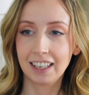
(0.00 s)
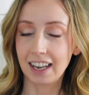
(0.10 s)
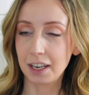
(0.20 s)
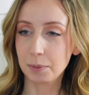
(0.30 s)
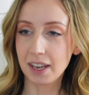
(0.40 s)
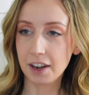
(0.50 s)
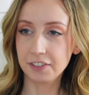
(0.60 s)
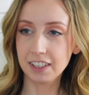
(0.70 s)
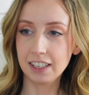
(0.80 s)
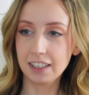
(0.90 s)
I am
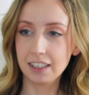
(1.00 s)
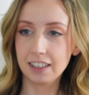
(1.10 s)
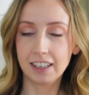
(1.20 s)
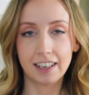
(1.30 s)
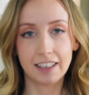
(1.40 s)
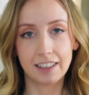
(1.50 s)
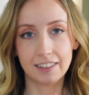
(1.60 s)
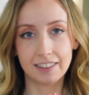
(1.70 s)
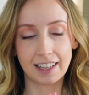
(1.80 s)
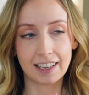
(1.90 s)
caffeinated
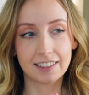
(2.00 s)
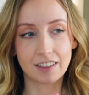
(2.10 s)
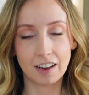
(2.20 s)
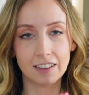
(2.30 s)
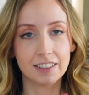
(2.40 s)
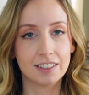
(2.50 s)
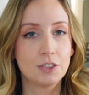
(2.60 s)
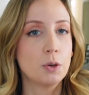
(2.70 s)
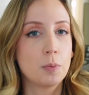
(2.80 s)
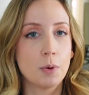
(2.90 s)
and that has gotten us
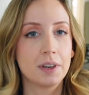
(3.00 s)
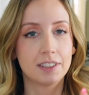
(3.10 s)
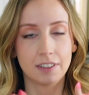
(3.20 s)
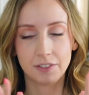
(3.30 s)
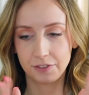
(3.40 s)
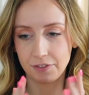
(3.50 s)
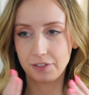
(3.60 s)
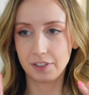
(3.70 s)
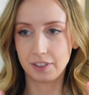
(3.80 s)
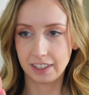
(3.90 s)
to a point of
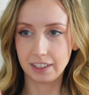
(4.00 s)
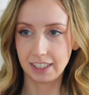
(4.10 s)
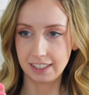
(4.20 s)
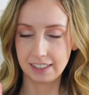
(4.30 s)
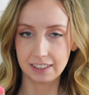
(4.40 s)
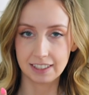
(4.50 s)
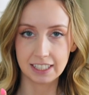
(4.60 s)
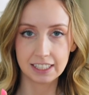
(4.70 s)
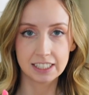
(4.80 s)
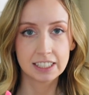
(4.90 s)
existing.